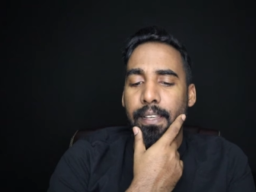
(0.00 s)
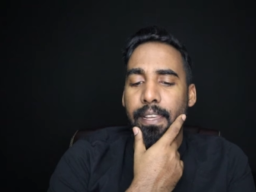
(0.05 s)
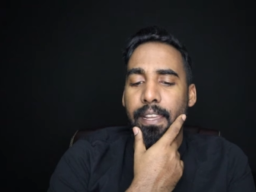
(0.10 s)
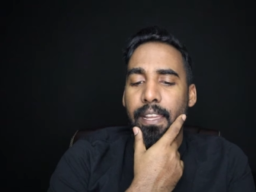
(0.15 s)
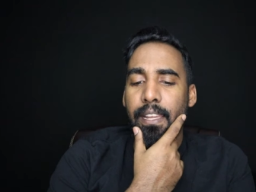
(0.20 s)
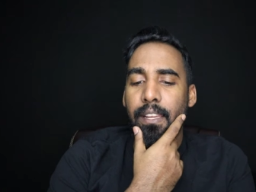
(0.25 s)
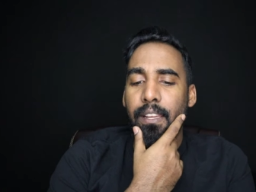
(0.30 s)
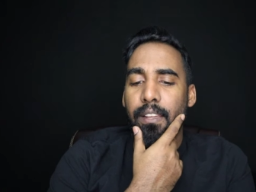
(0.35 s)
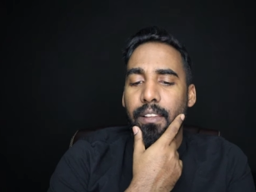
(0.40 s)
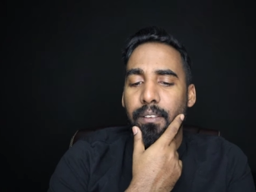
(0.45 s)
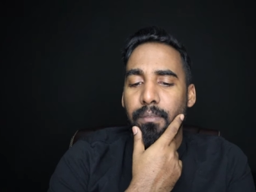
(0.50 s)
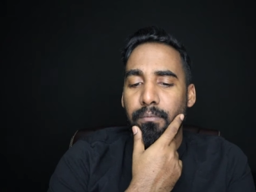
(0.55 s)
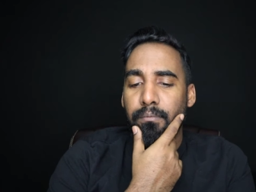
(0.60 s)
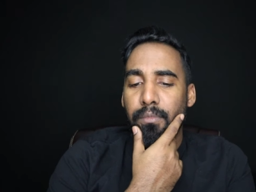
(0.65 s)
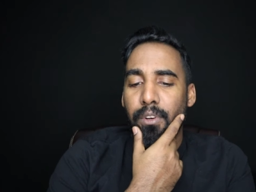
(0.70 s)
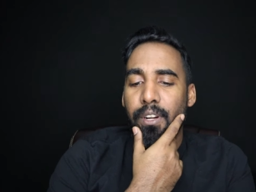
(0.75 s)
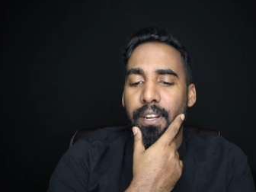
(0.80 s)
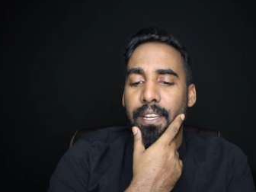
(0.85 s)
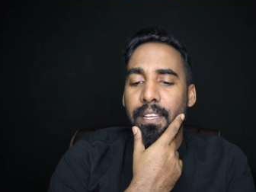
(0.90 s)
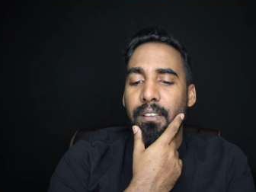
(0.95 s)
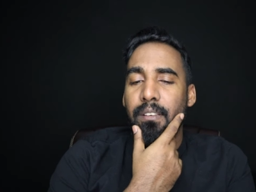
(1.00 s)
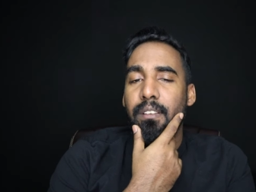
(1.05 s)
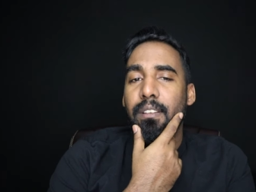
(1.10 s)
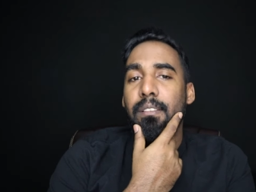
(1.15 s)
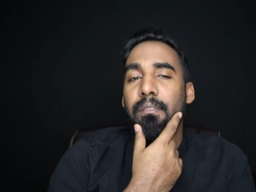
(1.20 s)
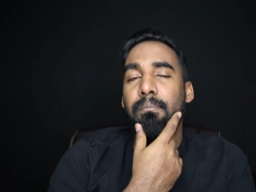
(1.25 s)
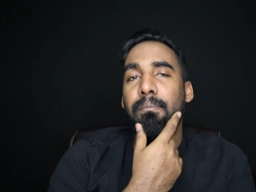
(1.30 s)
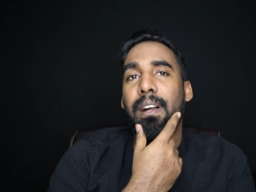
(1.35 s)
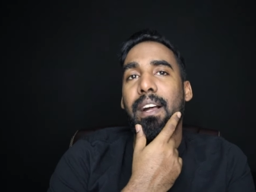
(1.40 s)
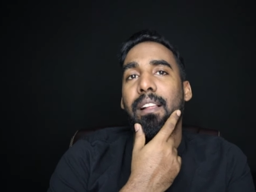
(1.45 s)
Lee Boyd
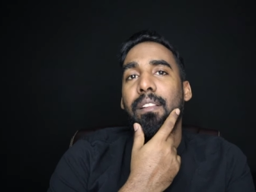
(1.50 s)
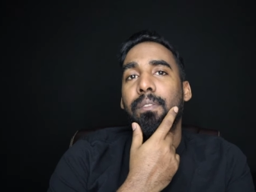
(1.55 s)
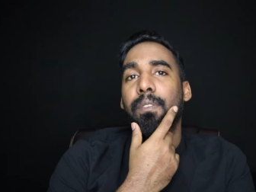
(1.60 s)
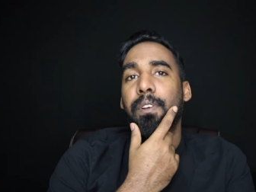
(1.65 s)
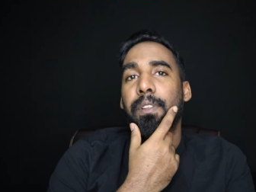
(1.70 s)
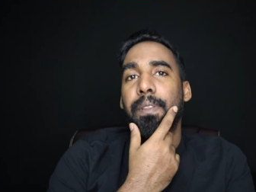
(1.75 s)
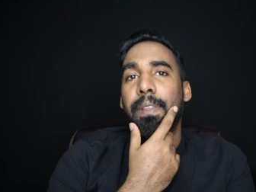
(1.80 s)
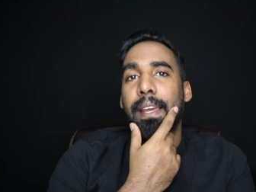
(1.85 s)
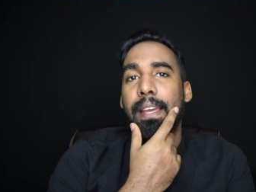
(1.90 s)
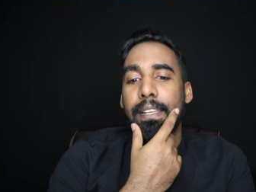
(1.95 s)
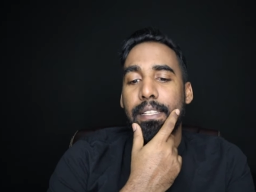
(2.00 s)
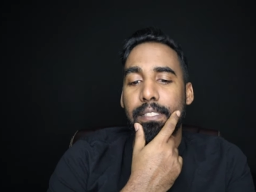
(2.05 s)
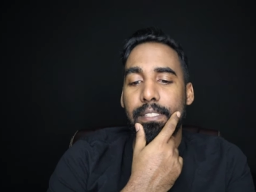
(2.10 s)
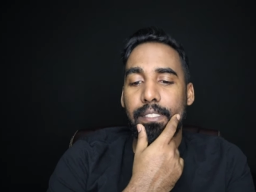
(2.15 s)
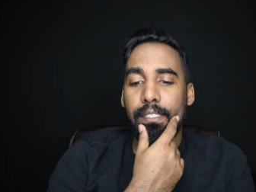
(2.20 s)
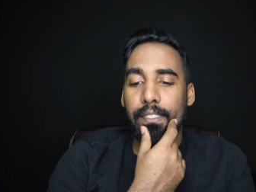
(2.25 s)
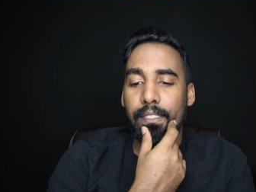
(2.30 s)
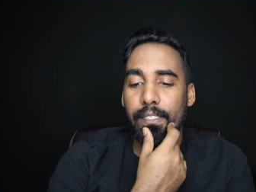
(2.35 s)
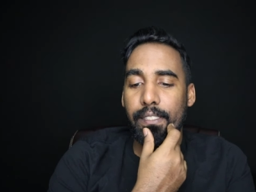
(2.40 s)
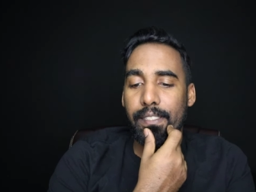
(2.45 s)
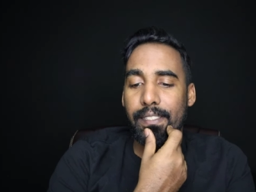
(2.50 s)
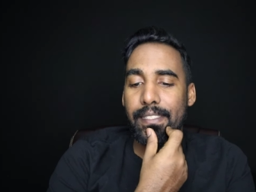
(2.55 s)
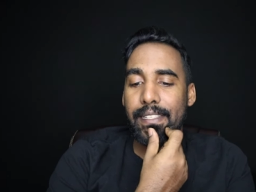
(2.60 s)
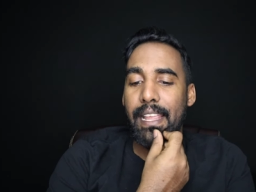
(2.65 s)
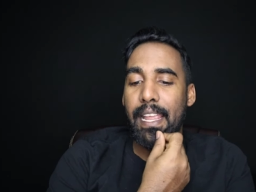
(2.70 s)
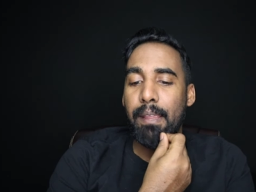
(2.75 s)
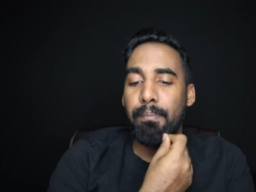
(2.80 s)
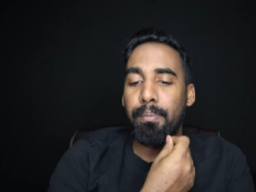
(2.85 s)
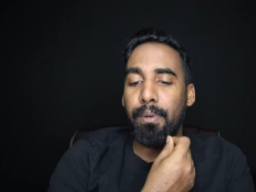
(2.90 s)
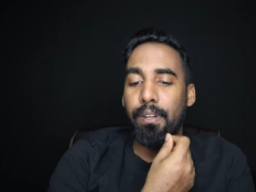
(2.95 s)
Malvo, that
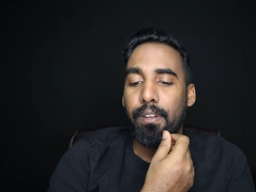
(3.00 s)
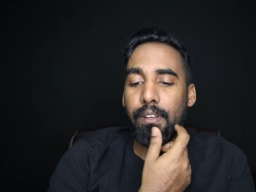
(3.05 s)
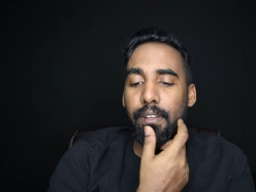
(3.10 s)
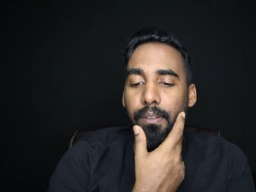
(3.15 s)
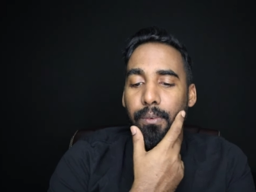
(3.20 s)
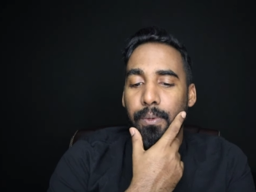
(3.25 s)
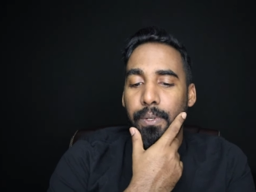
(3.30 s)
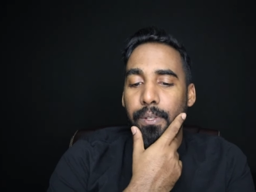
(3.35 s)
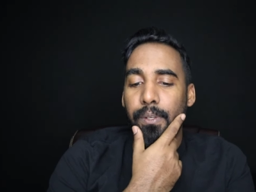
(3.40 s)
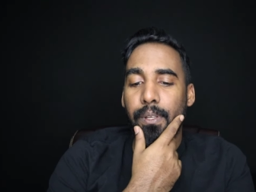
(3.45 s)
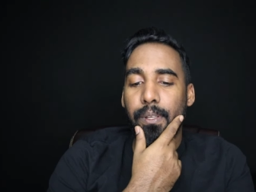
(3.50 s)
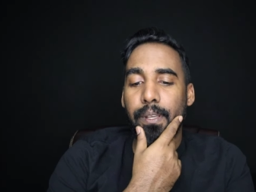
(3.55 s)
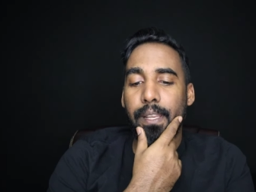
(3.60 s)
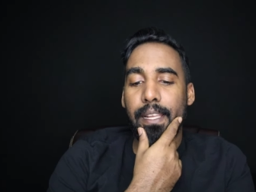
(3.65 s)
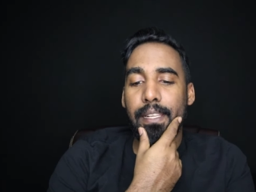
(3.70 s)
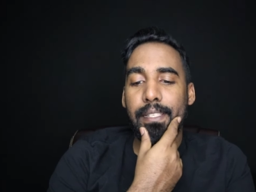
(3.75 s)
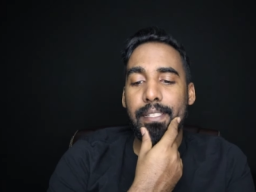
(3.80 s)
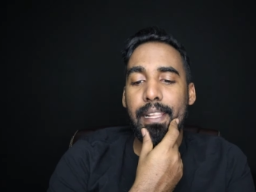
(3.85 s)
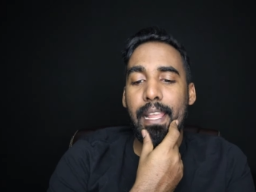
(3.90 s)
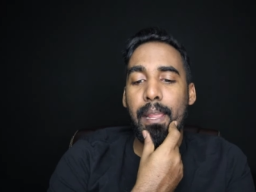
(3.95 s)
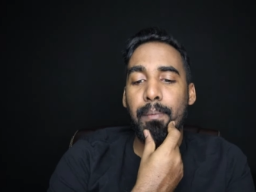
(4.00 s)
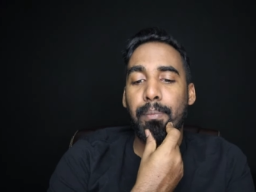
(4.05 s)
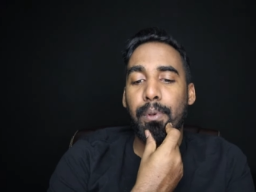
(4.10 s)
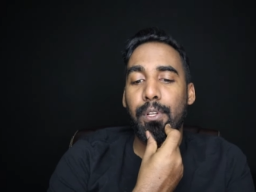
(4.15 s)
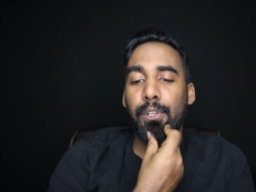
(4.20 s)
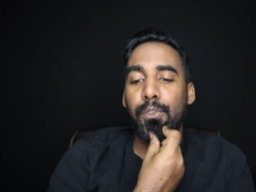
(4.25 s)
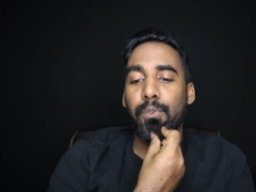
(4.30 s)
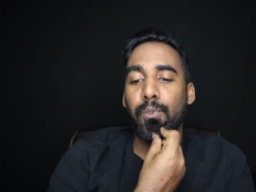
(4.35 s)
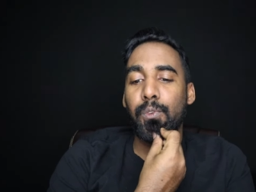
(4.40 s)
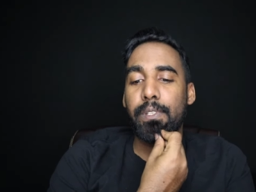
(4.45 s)
sniper with that
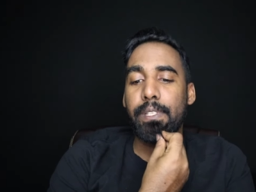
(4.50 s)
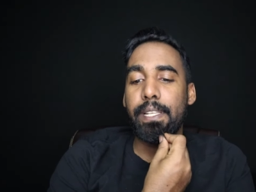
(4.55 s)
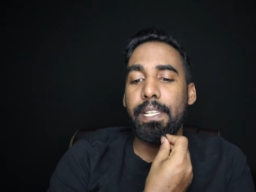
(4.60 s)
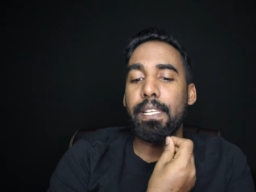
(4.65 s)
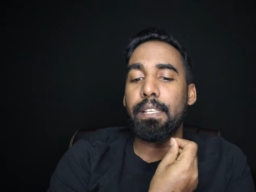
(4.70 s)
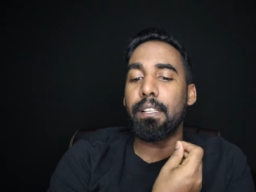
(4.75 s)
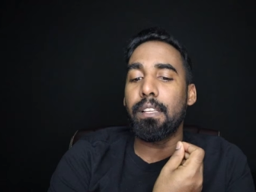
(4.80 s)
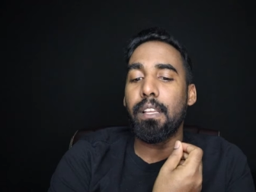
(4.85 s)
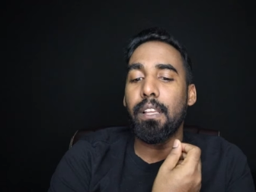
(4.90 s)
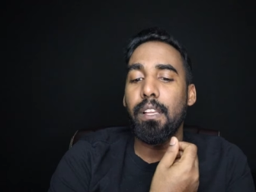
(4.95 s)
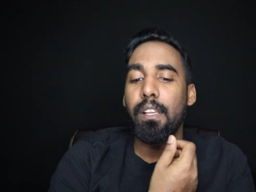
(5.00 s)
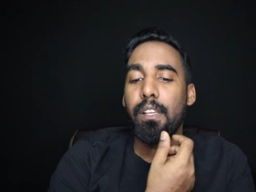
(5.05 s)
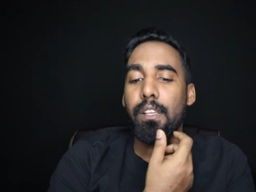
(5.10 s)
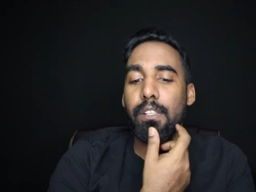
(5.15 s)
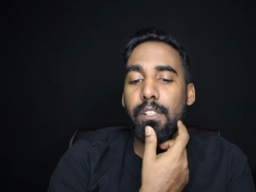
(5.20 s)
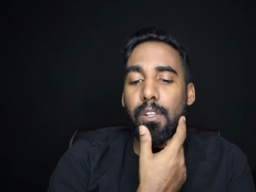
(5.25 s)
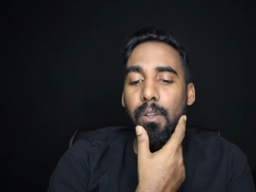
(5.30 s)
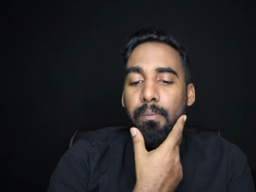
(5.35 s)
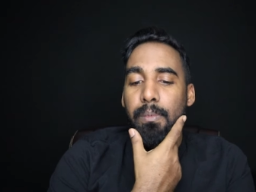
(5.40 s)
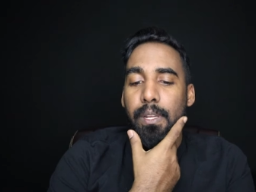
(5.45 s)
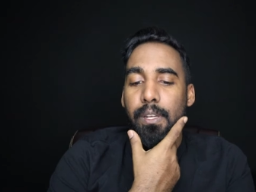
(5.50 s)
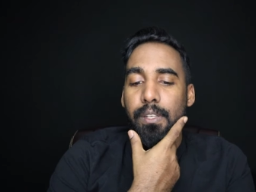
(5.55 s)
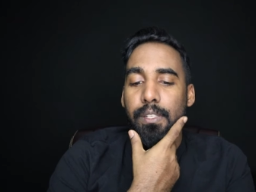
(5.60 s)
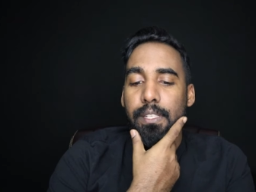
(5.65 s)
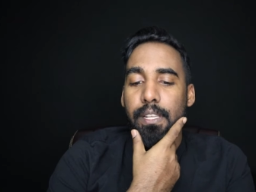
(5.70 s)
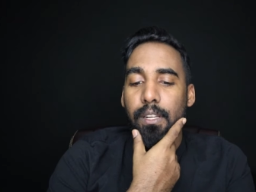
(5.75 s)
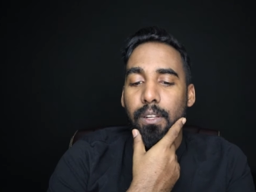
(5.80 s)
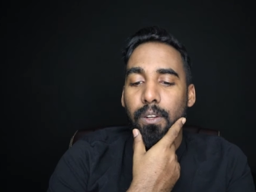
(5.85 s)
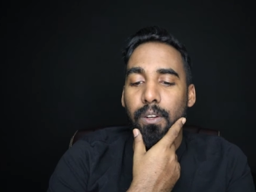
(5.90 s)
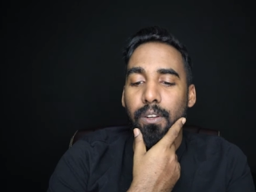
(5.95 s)
sniper shooting some
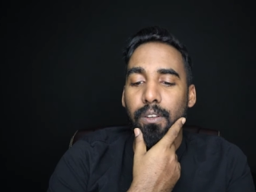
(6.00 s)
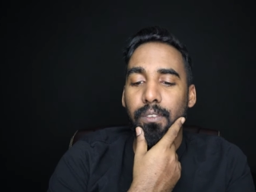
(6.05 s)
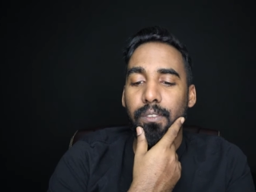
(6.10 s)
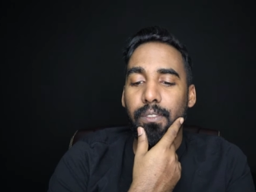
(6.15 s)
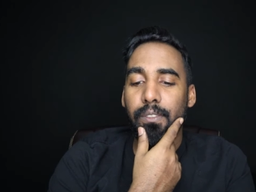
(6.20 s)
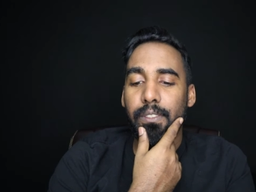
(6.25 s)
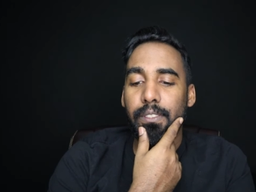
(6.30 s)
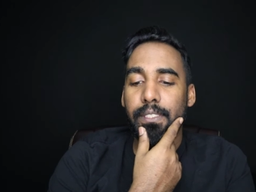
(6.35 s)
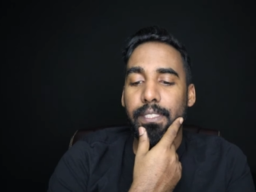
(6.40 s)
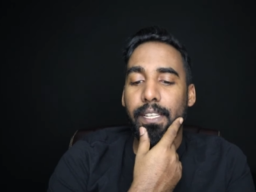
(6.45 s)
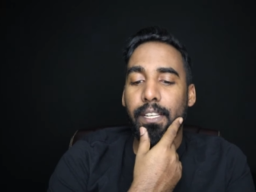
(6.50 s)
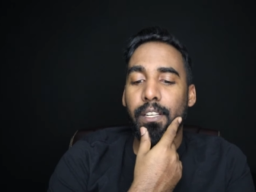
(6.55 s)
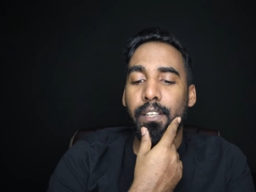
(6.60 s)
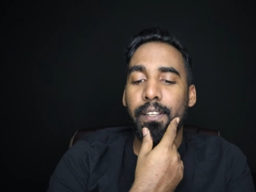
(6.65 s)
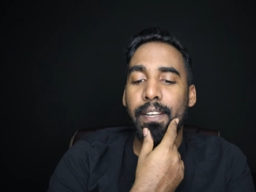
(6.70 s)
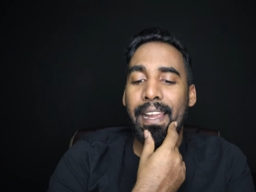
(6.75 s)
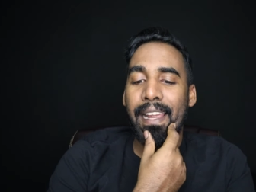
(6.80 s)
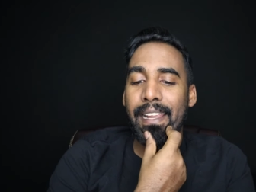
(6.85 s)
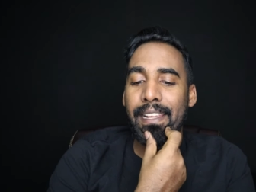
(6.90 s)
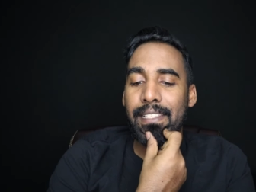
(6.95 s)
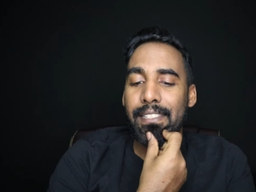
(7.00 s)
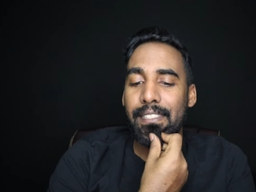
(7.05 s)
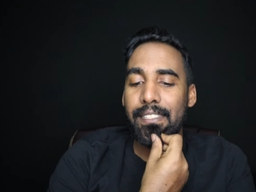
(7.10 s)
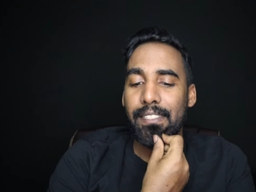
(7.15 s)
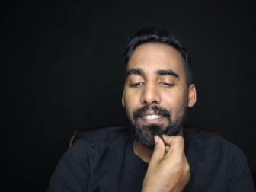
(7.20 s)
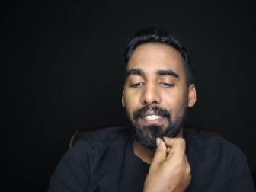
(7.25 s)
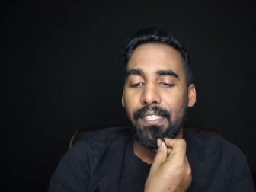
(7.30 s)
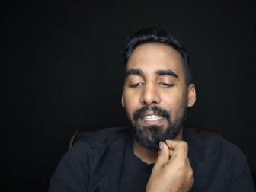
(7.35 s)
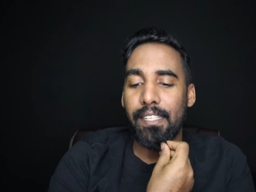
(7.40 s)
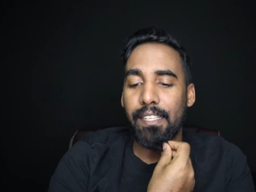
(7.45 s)
years ago, terrorized